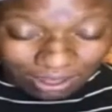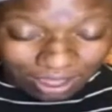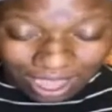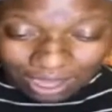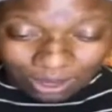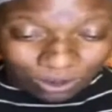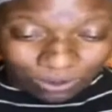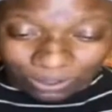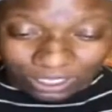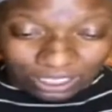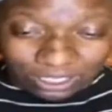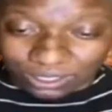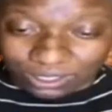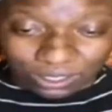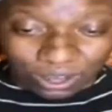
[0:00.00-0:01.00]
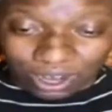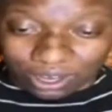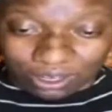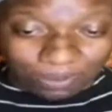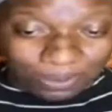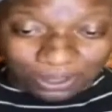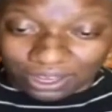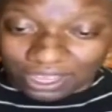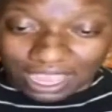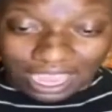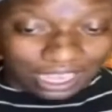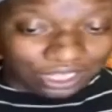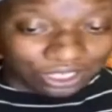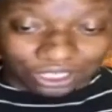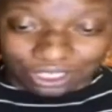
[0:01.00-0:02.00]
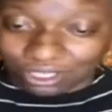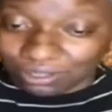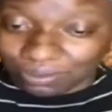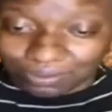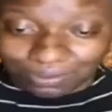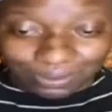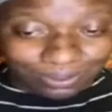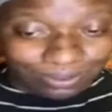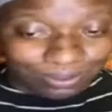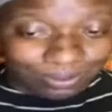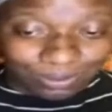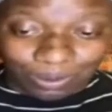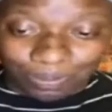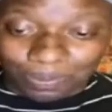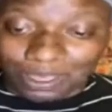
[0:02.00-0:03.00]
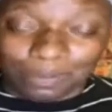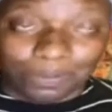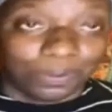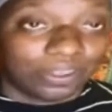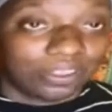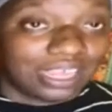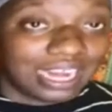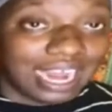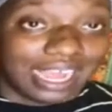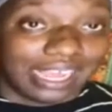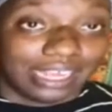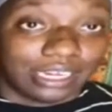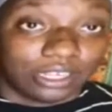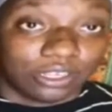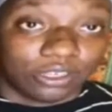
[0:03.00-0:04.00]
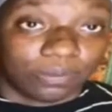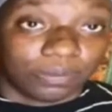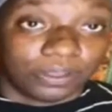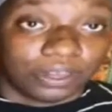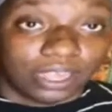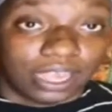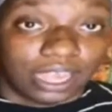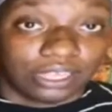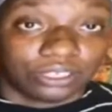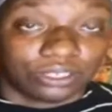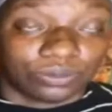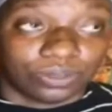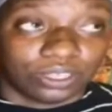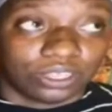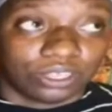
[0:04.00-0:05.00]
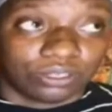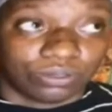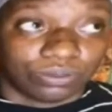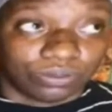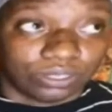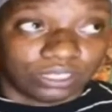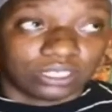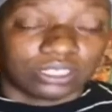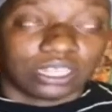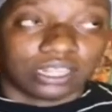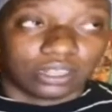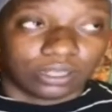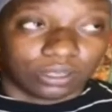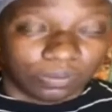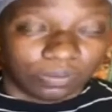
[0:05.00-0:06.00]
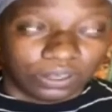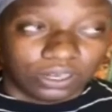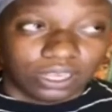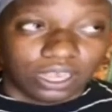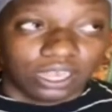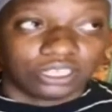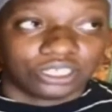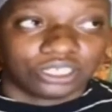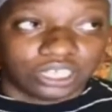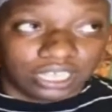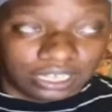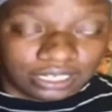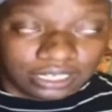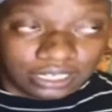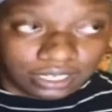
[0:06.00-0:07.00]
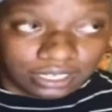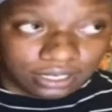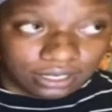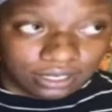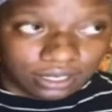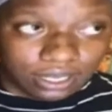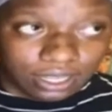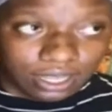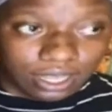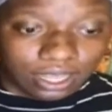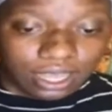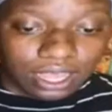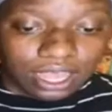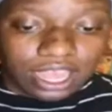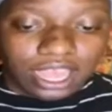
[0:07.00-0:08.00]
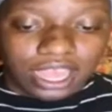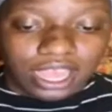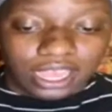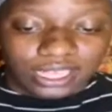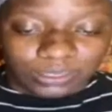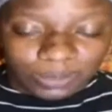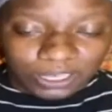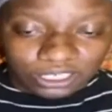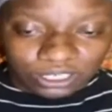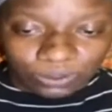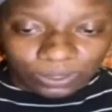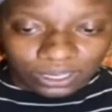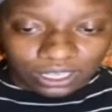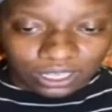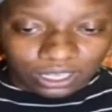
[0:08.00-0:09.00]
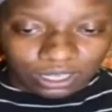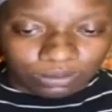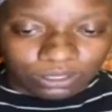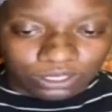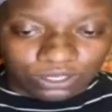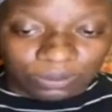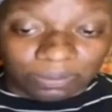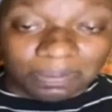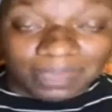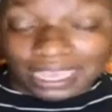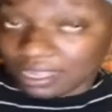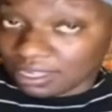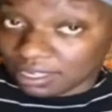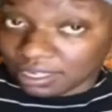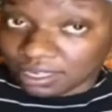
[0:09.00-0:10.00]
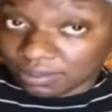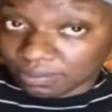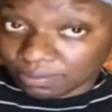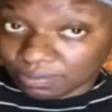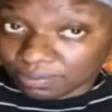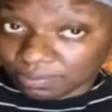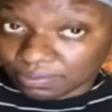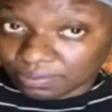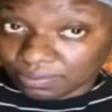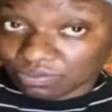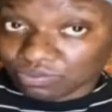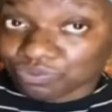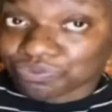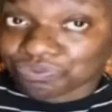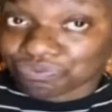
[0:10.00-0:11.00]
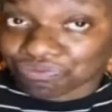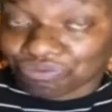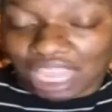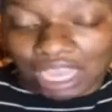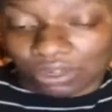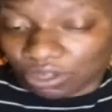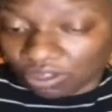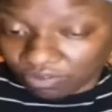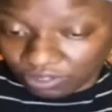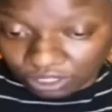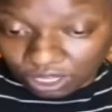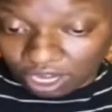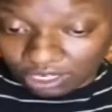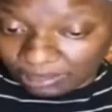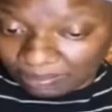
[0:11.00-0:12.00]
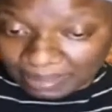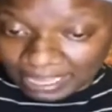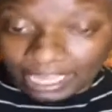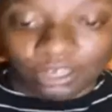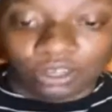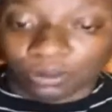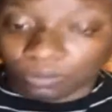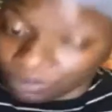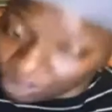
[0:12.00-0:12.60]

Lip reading: I don't really start communication with people that I ended communication with. There's a reason that the communication ended. Especially when it comes to men. I don't know if you're talking to men or